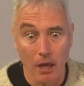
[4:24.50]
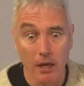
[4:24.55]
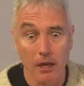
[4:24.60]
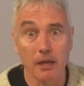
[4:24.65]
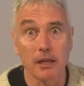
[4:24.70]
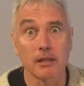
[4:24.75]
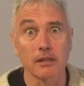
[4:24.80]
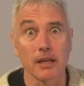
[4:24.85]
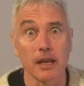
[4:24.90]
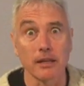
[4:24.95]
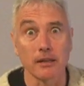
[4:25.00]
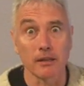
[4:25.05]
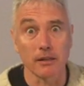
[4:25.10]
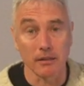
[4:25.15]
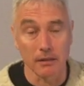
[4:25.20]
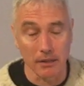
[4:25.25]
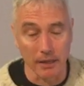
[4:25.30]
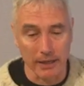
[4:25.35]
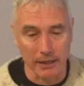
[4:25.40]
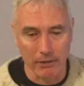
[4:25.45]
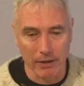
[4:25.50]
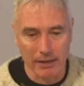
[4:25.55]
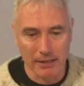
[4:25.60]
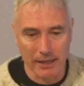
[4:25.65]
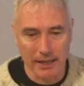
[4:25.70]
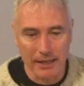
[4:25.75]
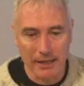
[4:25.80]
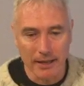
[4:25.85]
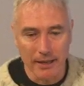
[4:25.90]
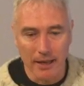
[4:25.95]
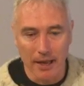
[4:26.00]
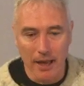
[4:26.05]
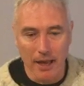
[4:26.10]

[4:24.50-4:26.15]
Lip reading: he said, digressing.